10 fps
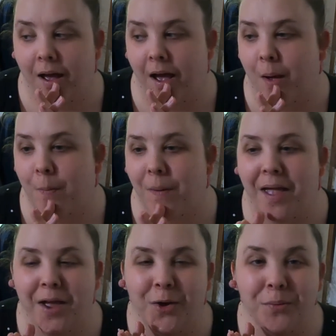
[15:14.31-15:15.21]
Um,
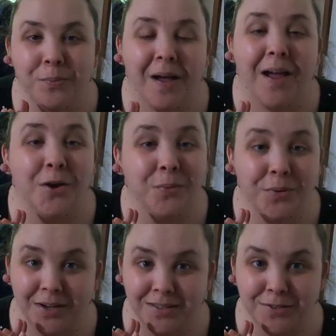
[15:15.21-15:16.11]
I hope, I hope
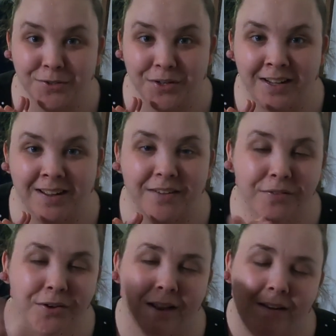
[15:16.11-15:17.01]
you guys enjoyed it.
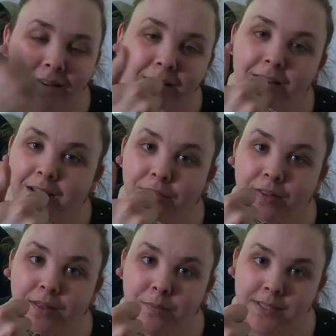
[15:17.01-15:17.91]
If you did, give
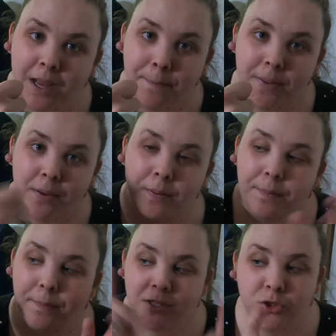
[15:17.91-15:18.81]
it a thumbs up.
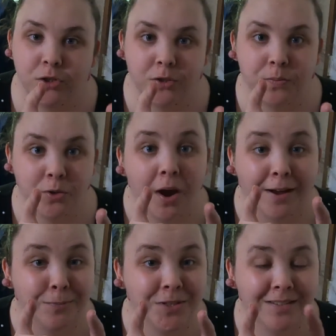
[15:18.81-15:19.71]
Make sure you're
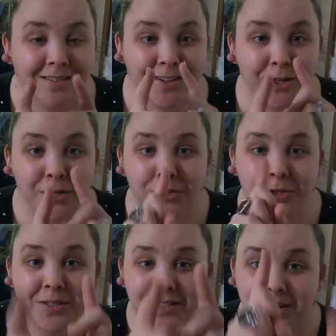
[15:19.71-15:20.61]
subscribed
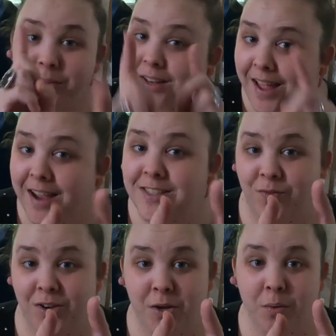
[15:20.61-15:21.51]
so you can see when the
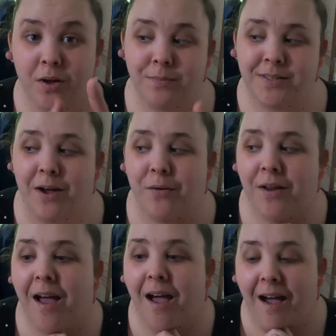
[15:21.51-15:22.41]
next video comes
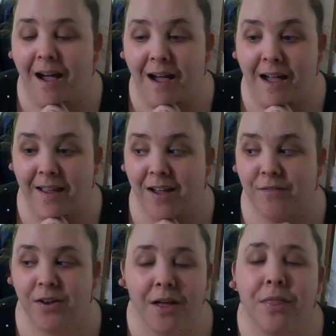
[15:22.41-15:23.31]
out. I
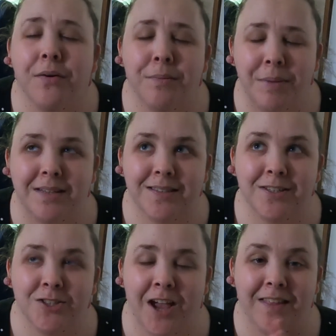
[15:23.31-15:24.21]
have another
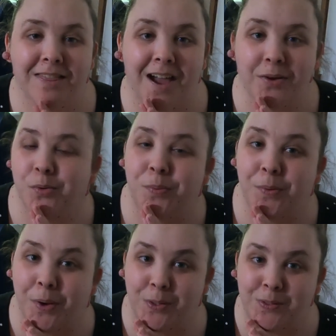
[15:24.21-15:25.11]
amazing chat that I will
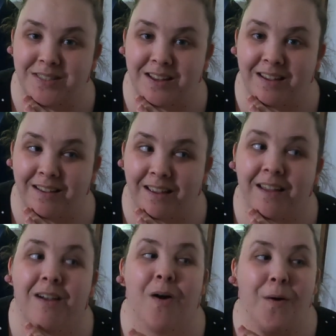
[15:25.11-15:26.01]
be posting
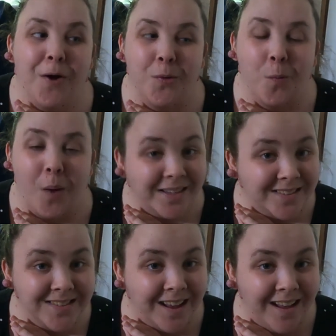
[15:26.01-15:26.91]
on
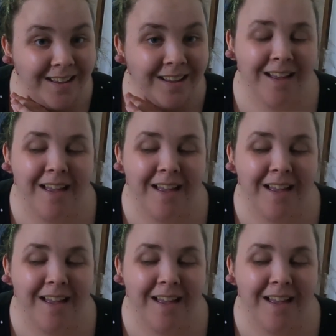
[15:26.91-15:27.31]
Wednesday.